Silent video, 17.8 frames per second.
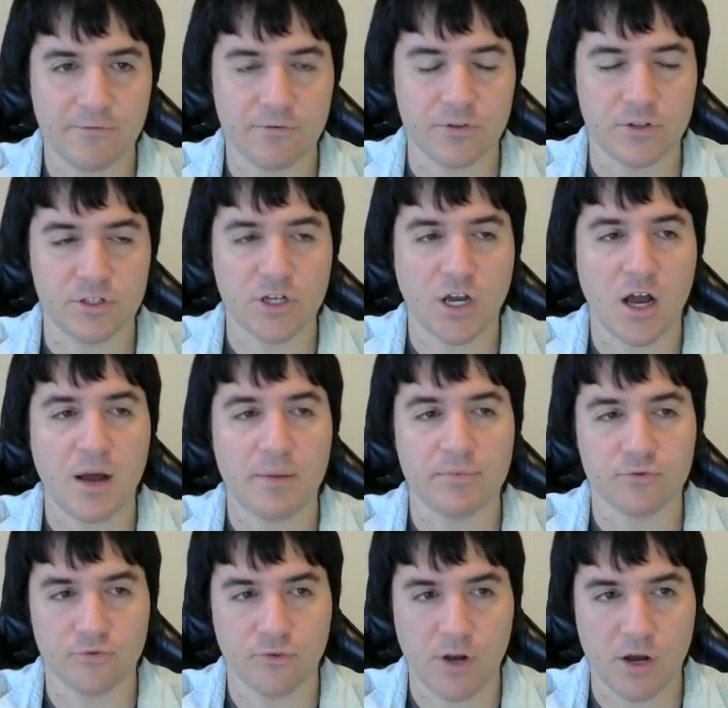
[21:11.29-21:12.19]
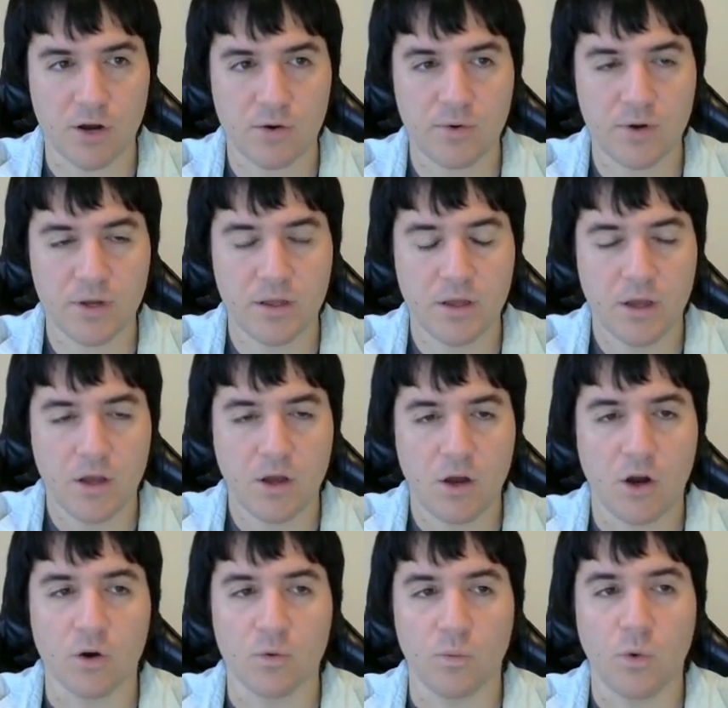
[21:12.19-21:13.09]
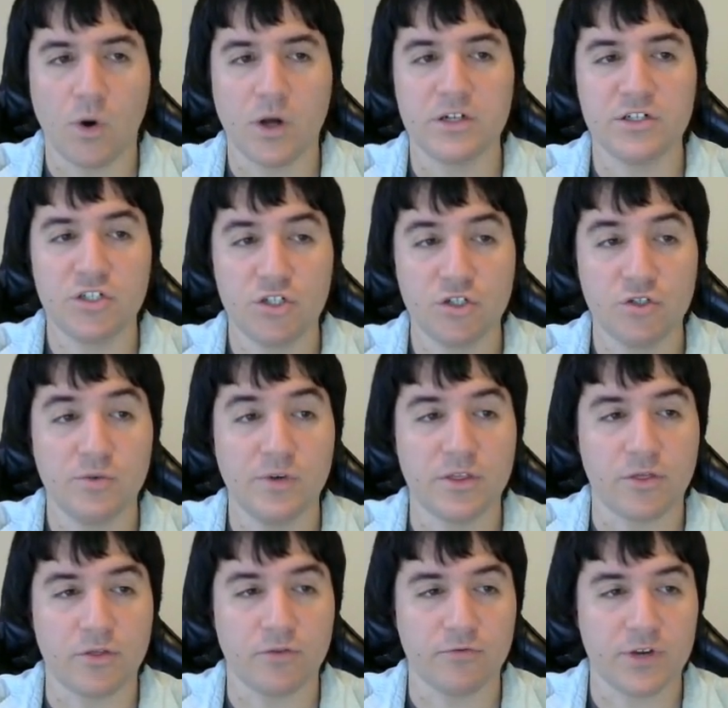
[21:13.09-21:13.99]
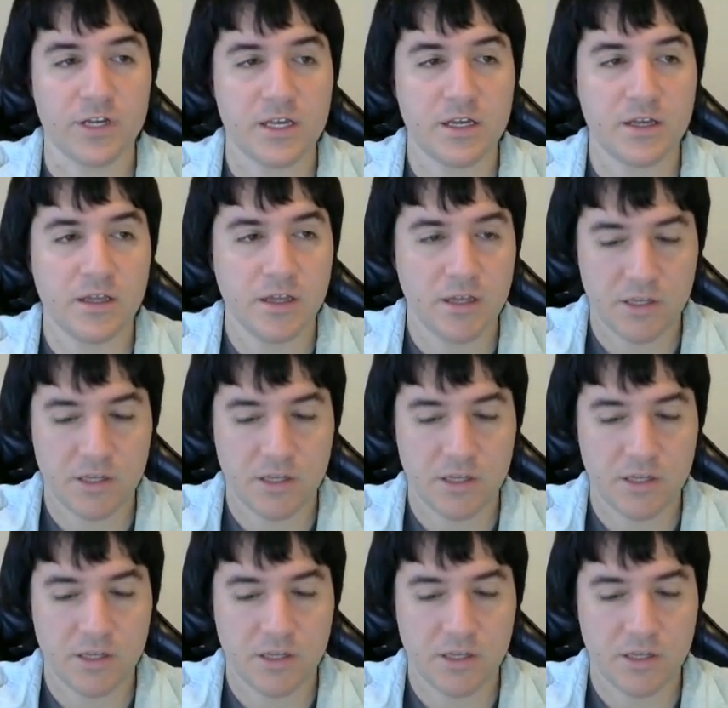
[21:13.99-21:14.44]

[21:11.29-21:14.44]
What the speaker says: for the top row are 1, 2, and 3.